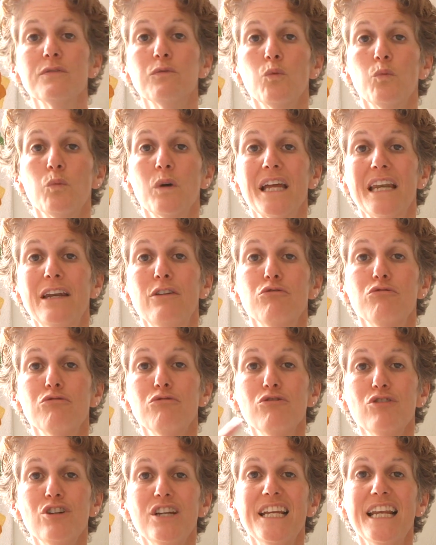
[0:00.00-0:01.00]
of all, we're going to
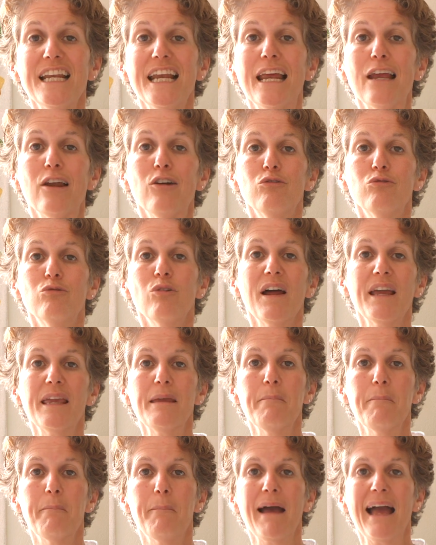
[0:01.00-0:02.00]
reel it
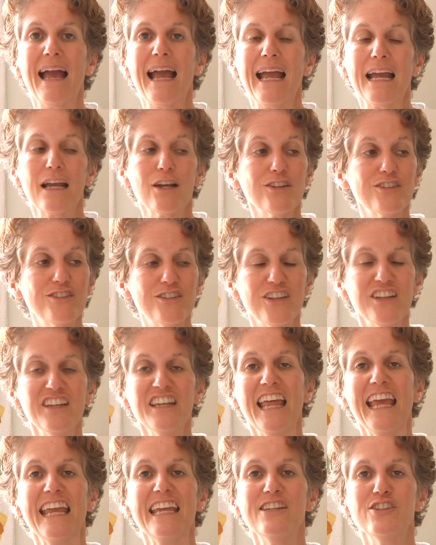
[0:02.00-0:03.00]
right back to
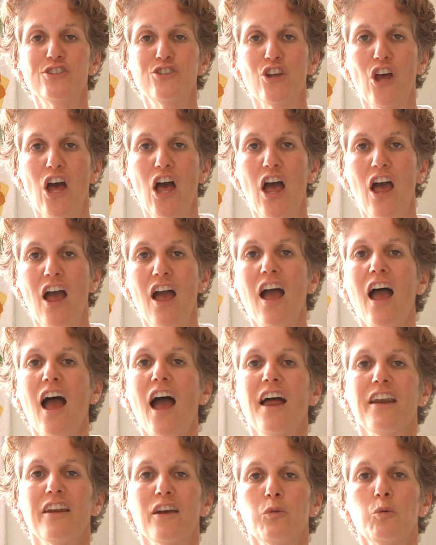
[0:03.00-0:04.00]
nature,
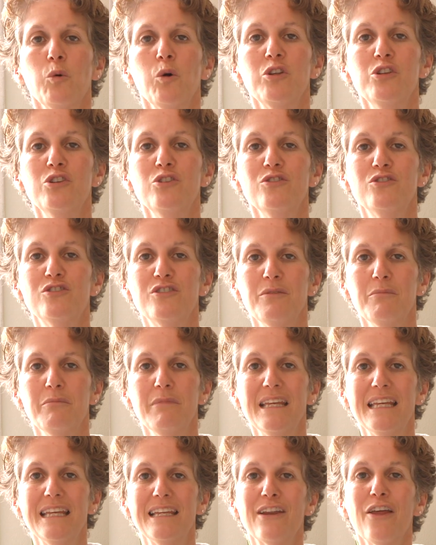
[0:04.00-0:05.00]
and I want you to
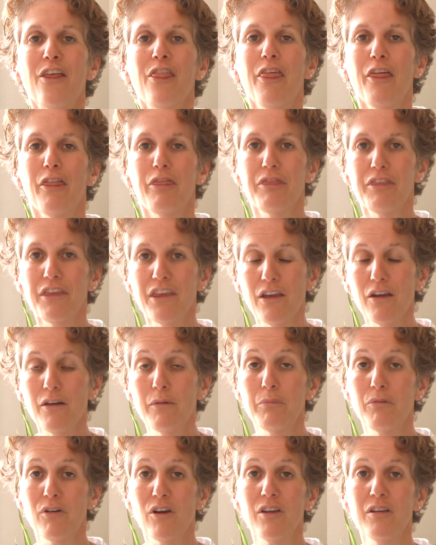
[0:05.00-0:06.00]
meet the
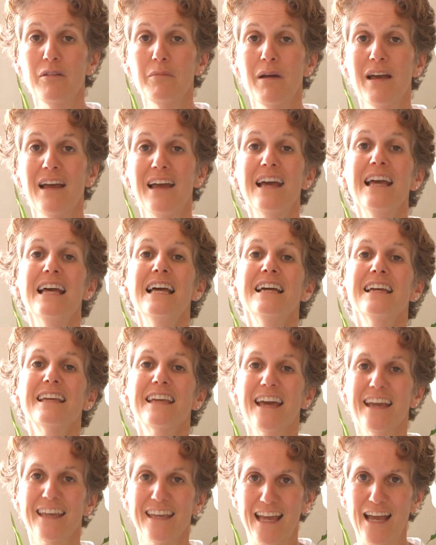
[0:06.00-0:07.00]
Theobroma
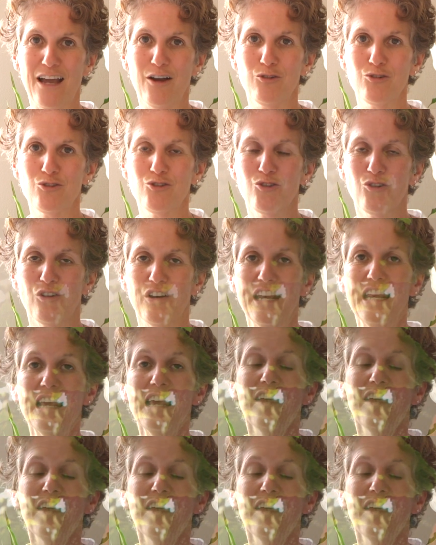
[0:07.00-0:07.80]
cacao tree.